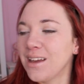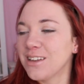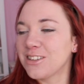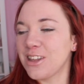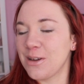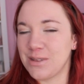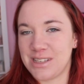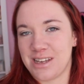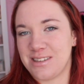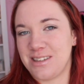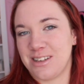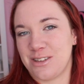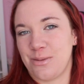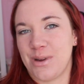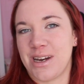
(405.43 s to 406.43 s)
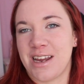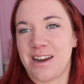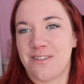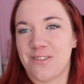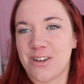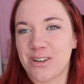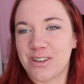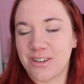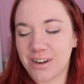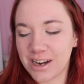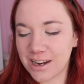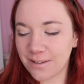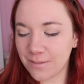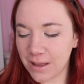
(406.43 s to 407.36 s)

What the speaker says: So that was our 6th wedding anniversary.